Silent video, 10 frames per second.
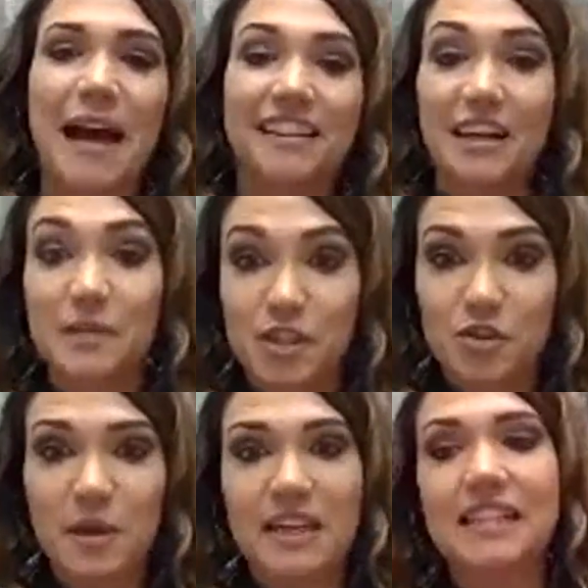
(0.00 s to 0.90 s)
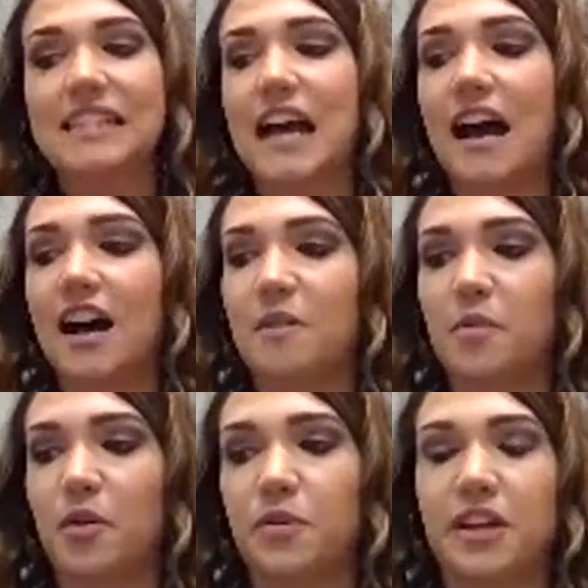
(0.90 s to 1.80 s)
back there it was 2 weeks.
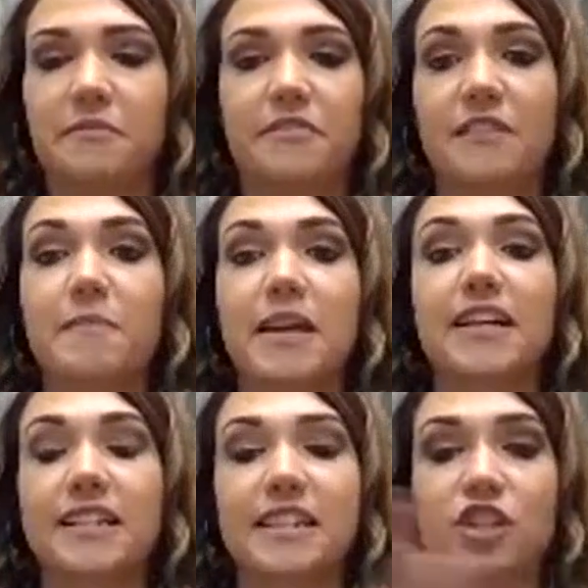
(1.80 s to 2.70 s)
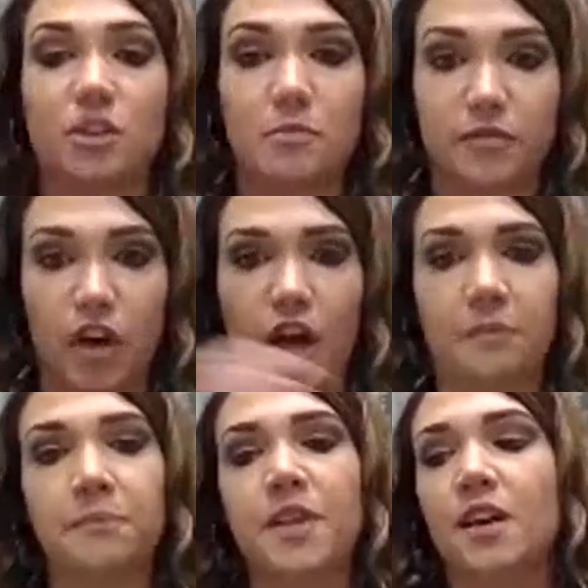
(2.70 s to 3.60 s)
Or they've made a decision to move
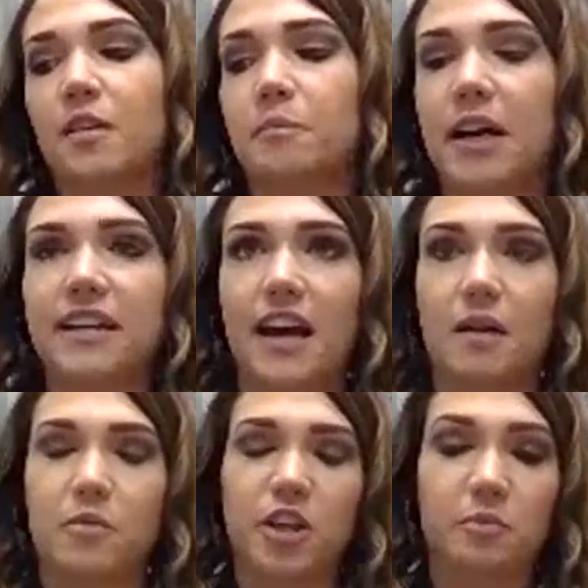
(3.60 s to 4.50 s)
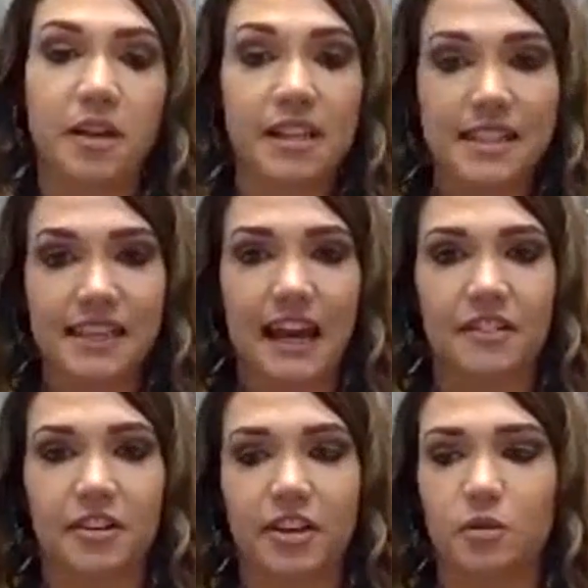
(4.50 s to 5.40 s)
on. But when you put it
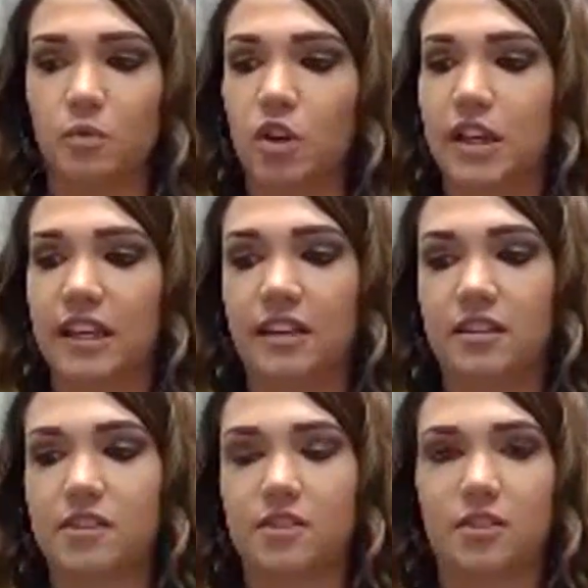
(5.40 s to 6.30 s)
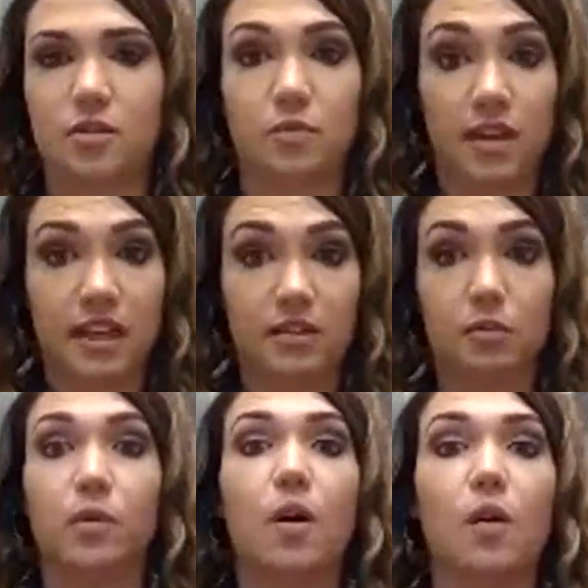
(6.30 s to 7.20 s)
together and you look at the